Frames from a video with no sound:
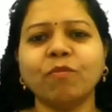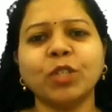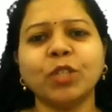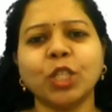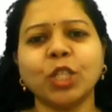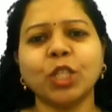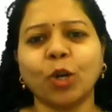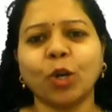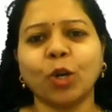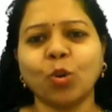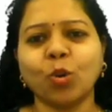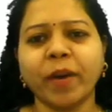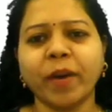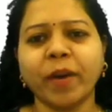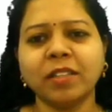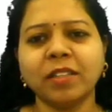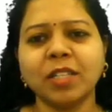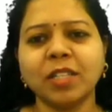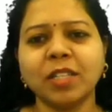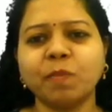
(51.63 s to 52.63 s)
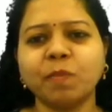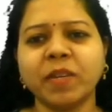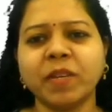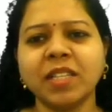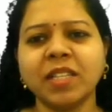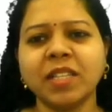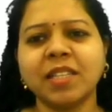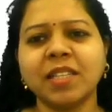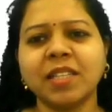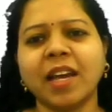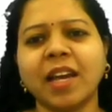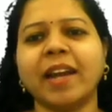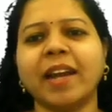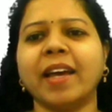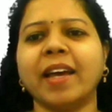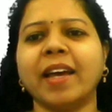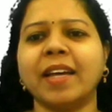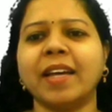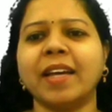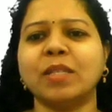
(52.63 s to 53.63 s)
which occupies the space
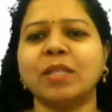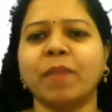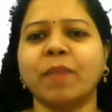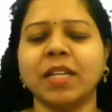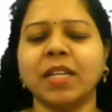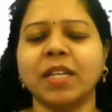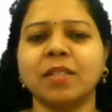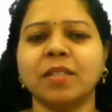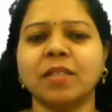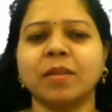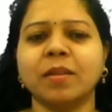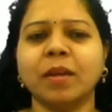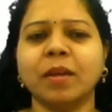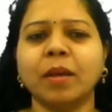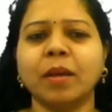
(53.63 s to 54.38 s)
and has mass.